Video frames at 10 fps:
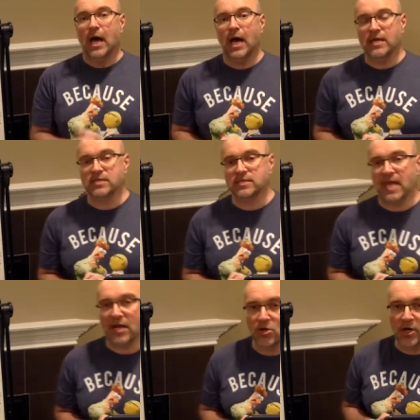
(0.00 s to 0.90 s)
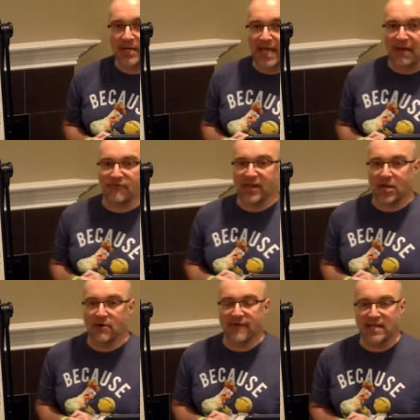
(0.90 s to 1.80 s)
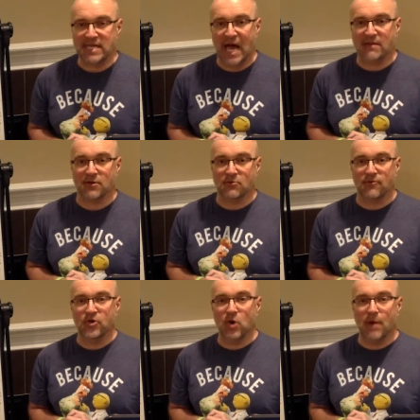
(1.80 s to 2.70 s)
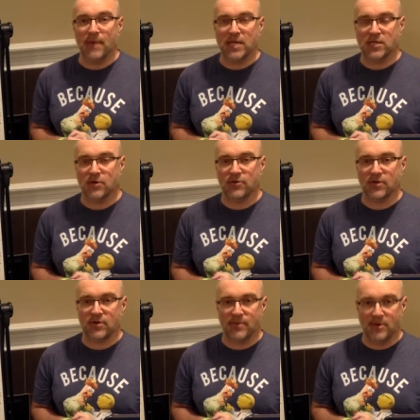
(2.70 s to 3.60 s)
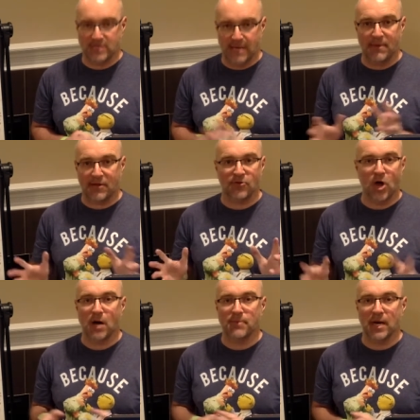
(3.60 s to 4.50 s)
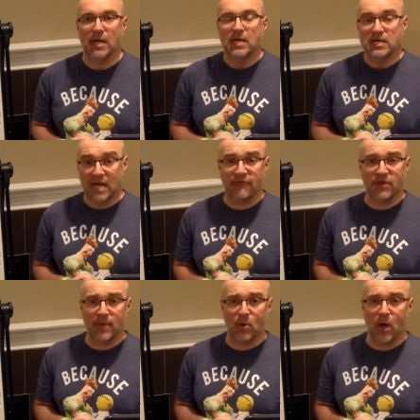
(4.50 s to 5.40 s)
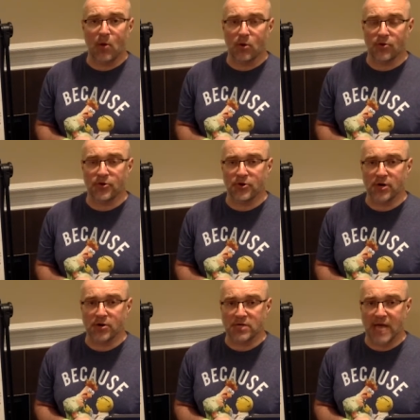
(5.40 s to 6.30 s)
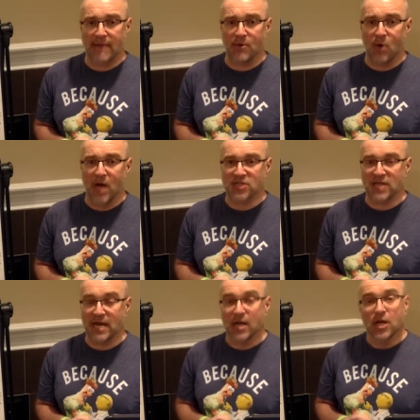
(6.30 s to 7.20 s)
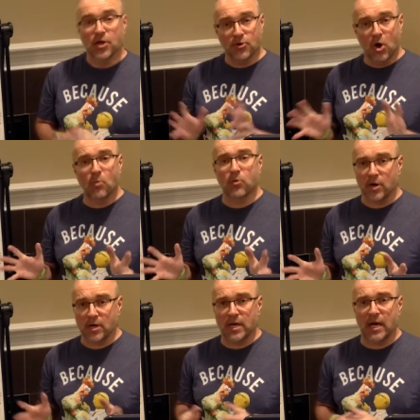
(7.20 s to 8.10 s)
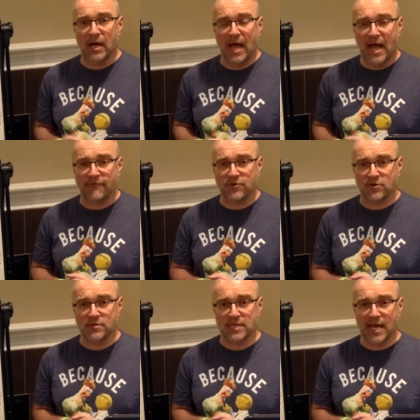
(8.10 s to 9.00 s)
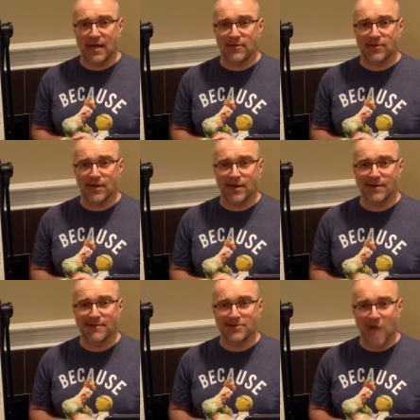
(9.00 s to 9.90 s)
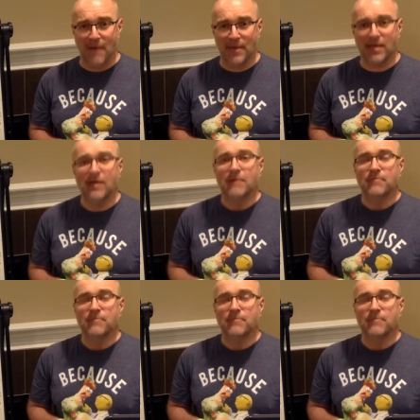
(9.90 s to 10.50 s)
uh, to take a look at that video. Fantastic review on mitosis, about 10 minutes long, but definitely be well worth your, your time to watch that. Your homework uh, after today's uh, topic